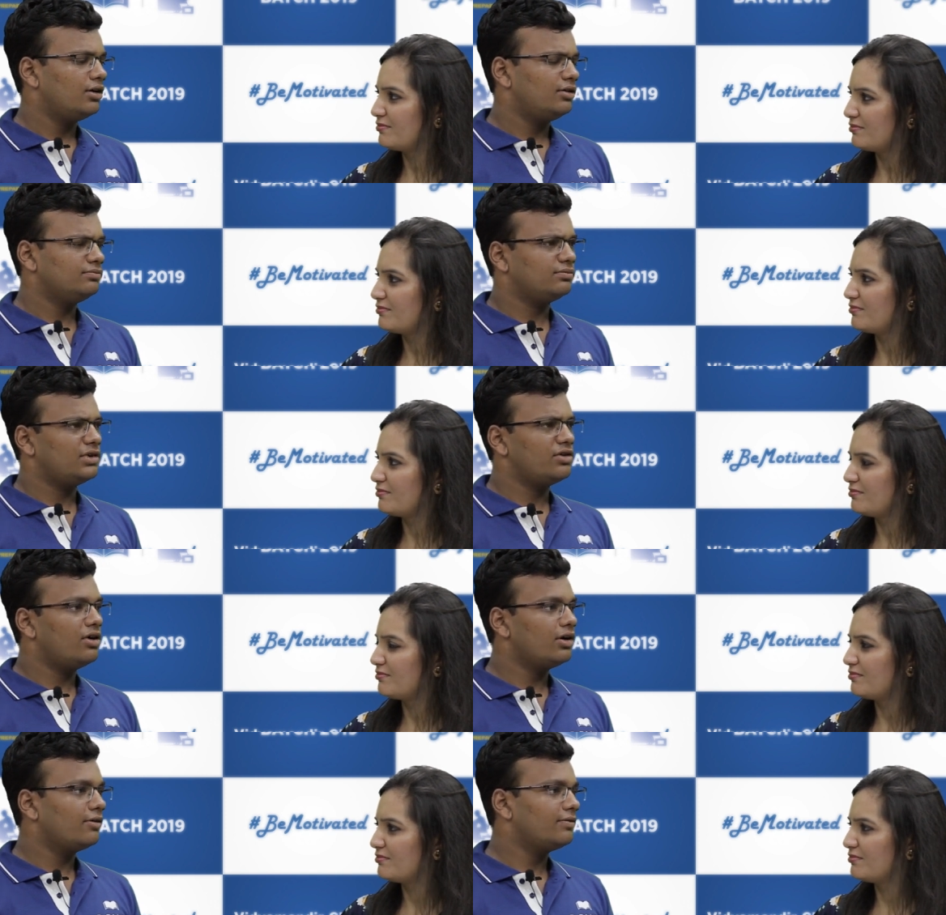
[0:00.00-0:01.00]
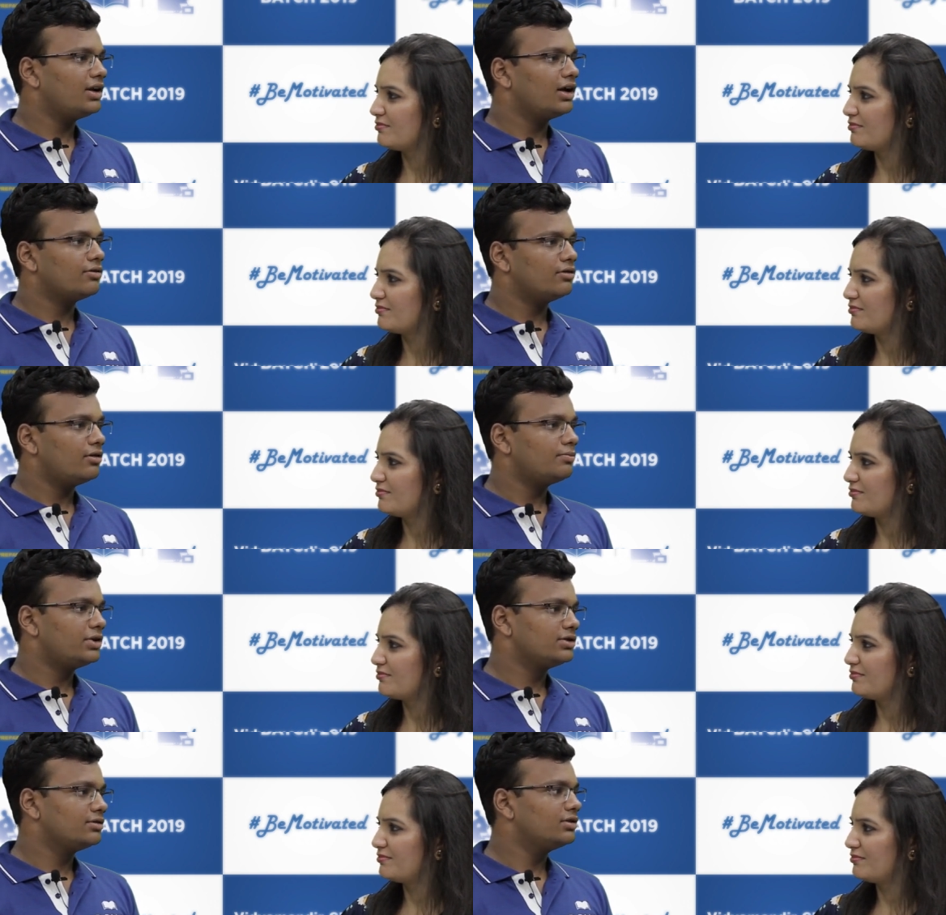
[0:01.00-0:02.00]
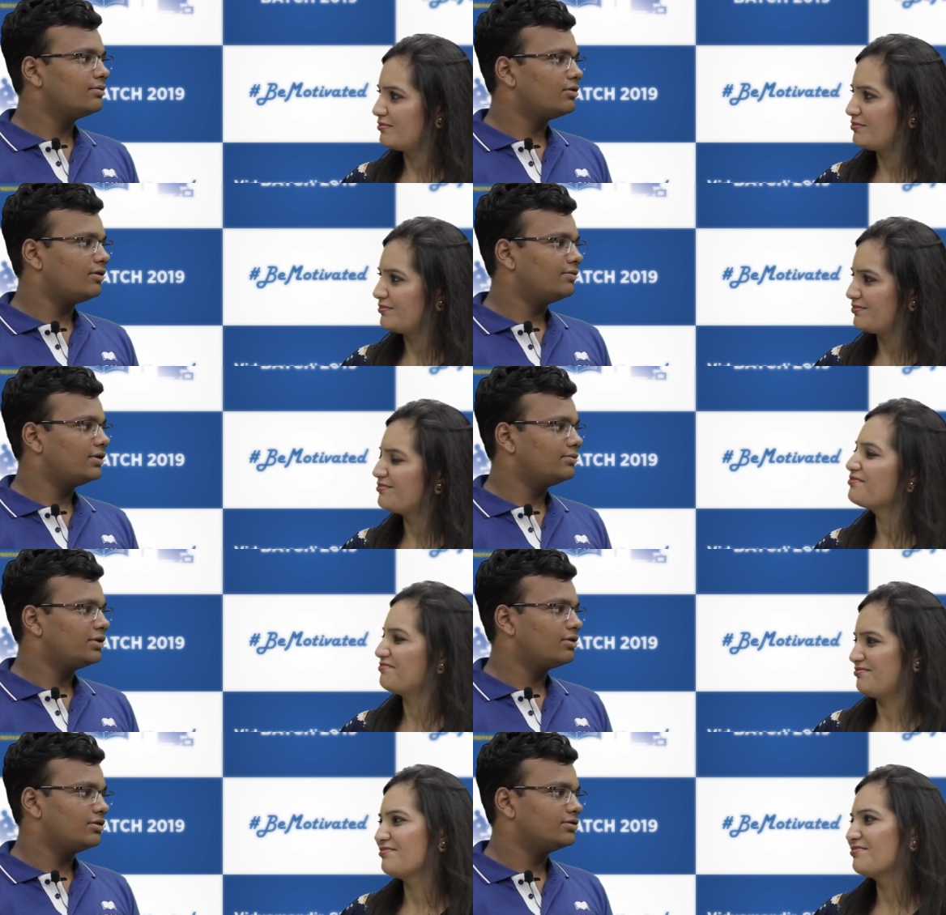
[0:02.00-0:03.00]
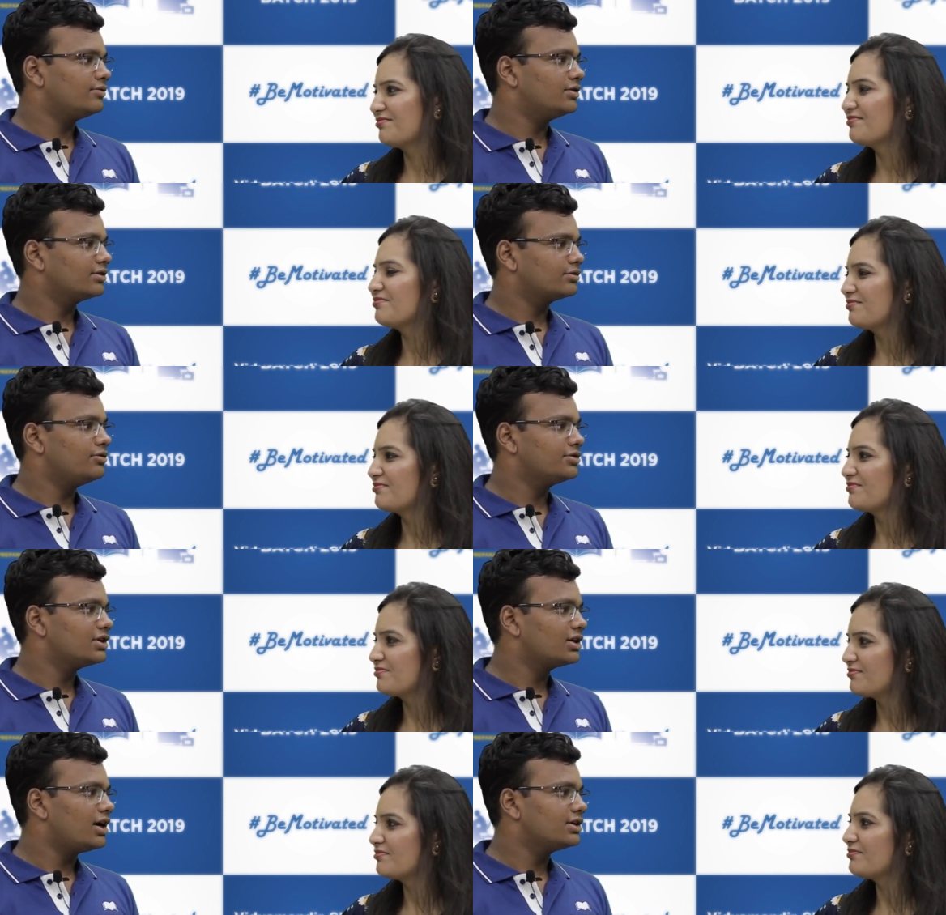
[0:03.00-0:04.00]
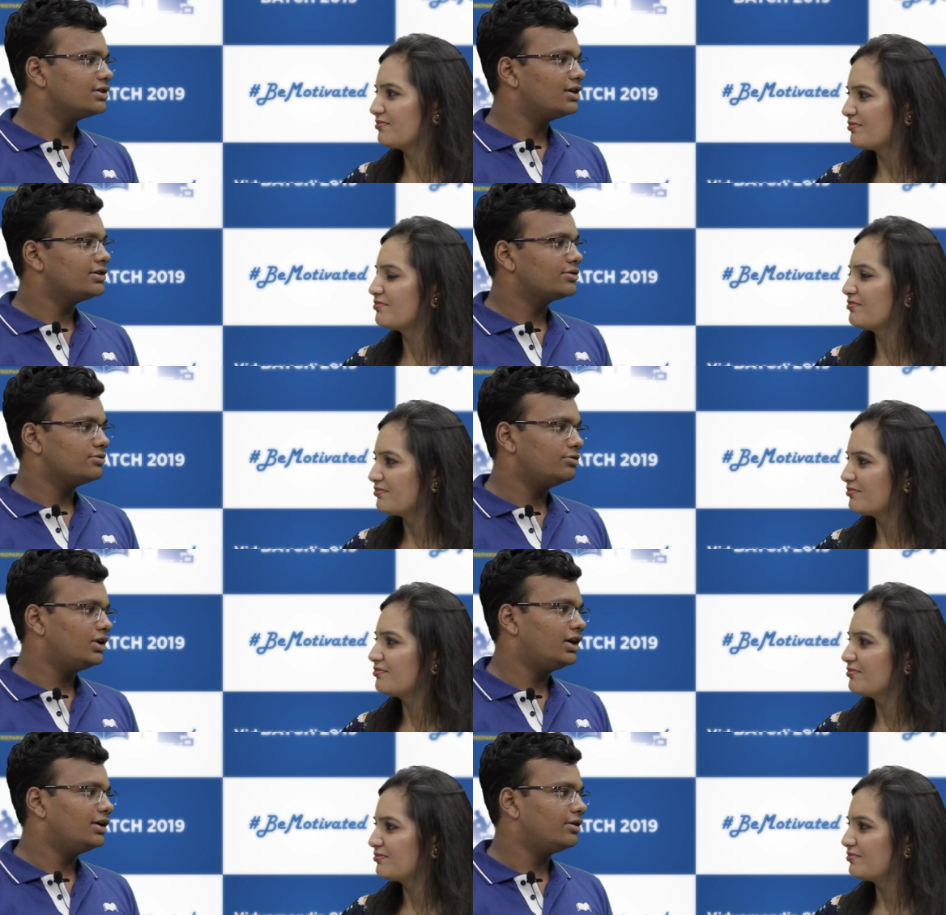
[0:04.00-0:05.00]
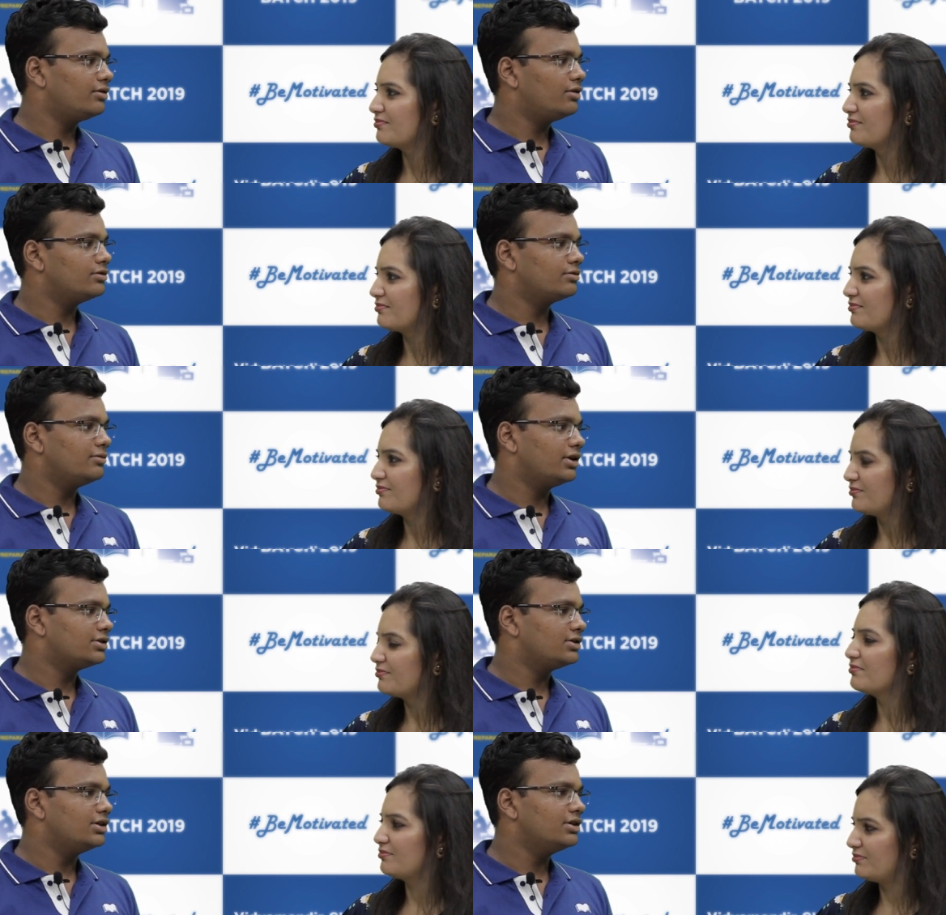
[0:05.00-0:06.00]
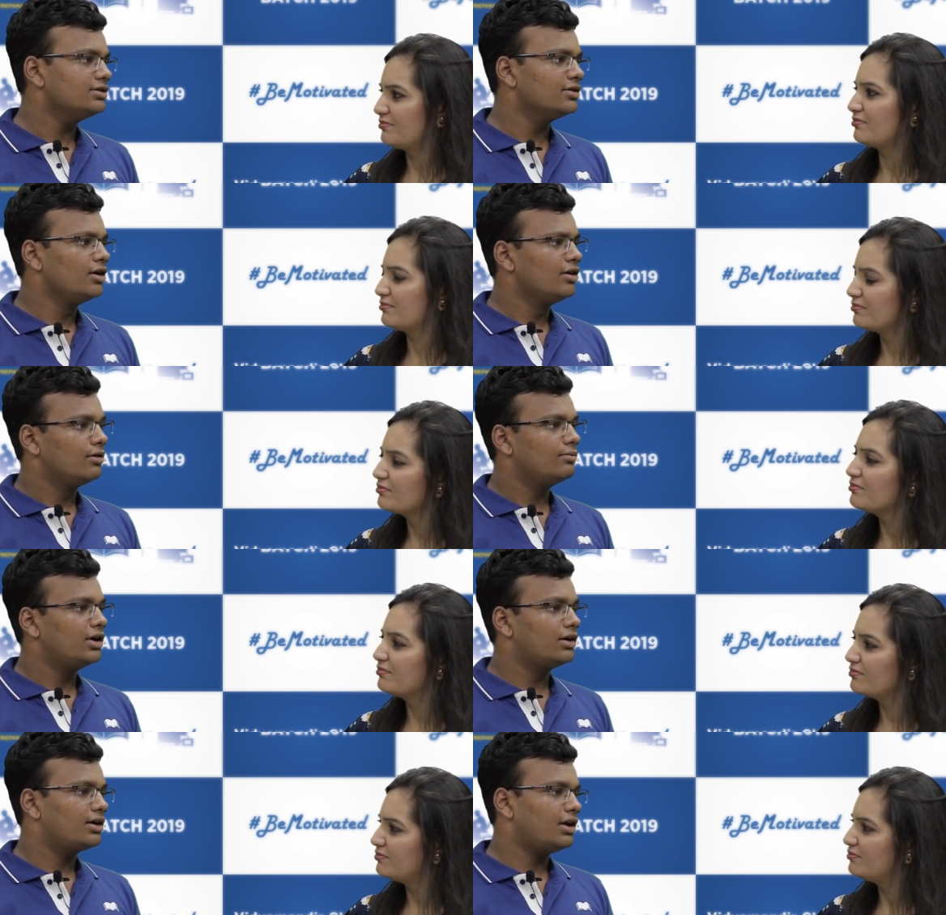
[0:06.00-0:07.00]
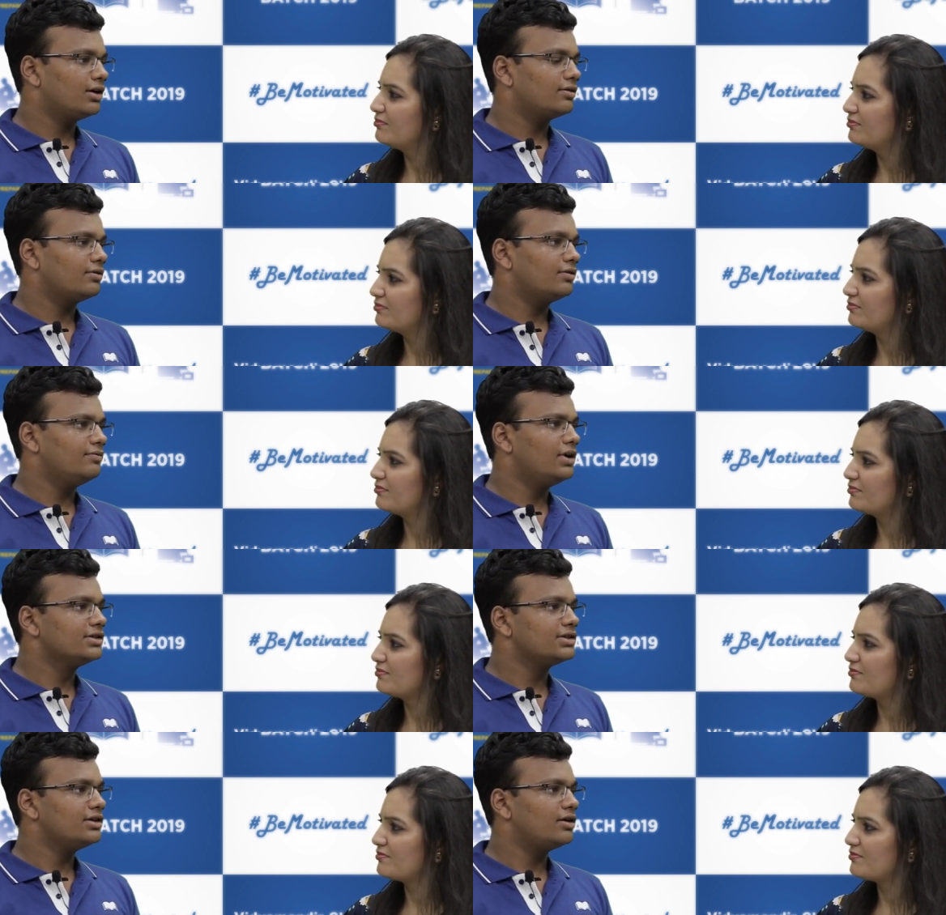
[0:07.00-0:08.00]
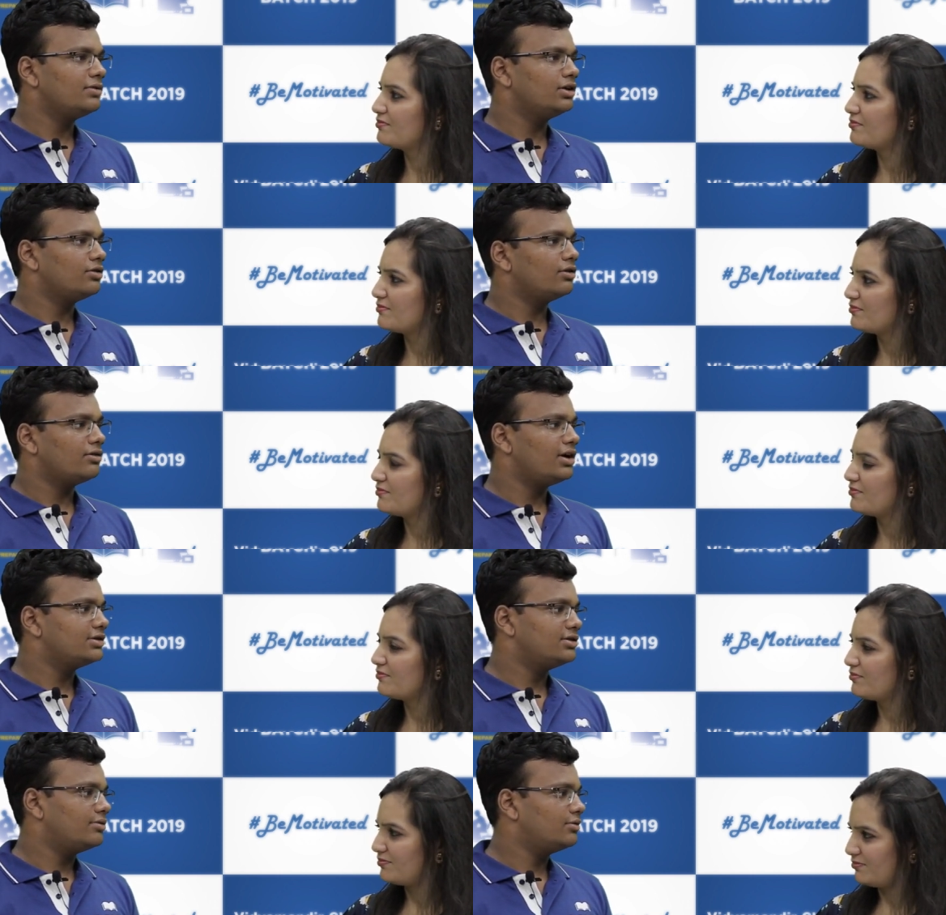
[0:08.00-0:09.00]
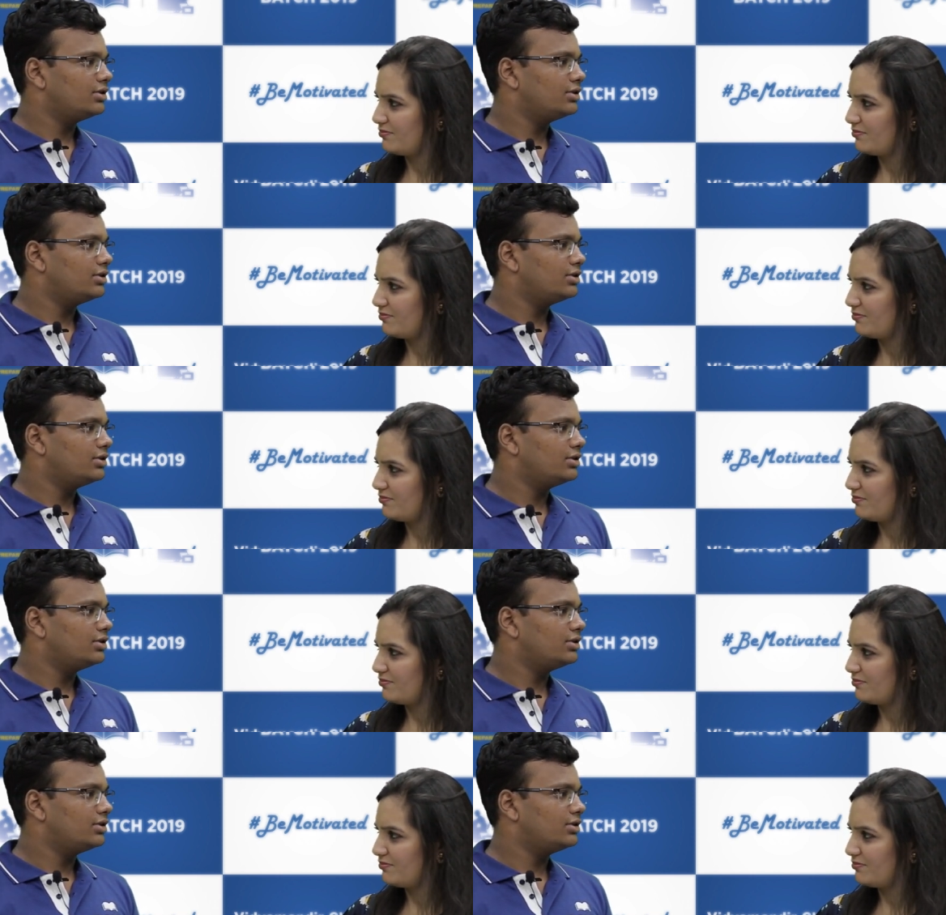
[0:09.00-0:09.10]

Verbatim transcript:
Speaker 1: Um, not often, I could not pursue them often because of the coaching classes and school and also my studies. But like once in a month or twice in a